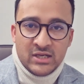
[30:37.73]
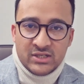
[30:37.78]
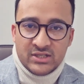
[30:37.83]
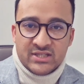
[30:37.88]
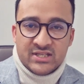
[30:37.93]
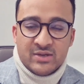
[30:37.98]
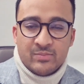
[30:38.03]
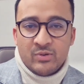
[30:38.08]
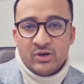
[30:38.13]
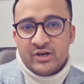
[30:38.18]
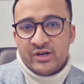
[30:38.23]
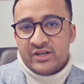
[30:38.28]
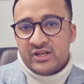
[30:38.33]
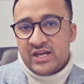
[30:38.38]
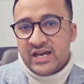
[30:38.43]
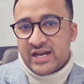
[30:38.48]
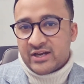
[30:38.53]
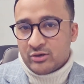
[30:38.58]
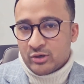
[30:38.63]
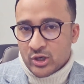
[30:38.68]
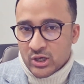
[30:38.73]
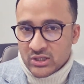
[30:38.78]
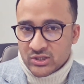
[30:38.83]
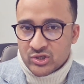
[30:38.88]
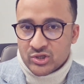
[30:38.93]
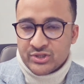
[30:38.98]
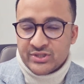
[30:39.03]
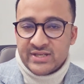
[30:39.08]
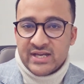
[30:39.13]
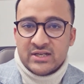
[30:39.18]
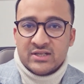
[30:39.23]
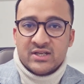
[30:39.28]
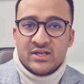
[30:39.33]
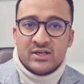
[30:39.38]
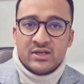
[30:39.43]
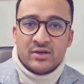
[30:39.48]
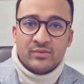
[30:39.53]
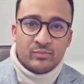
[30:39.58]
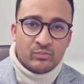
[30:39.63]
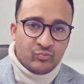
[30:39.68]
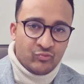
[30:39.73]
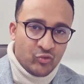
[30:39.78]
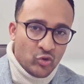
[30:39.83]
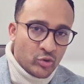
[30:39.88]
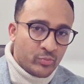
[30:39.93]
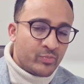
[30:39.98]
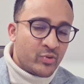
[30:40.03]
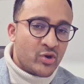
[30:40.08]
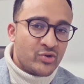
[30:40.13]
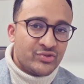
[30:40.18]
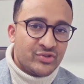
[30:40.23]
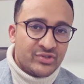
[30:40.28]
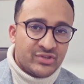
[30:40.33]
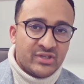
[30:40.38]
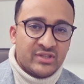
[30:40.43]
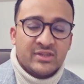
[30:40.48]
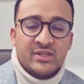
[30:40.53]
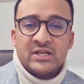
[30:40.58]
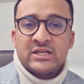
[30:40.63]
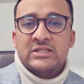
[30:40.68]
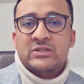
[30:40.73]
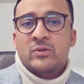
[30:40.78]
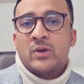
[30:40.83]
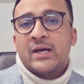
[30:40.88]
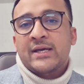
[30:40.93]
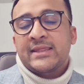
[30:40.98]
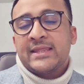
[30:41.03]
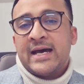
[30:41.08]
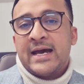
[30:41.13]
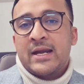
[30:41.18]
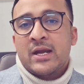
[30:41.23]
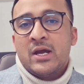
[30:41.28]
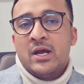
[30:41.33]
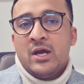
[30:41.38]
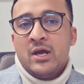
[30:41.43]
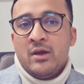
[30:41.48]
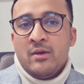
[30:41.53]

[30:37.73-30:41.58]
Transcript: disability, agriculture sector, food processing, things like that.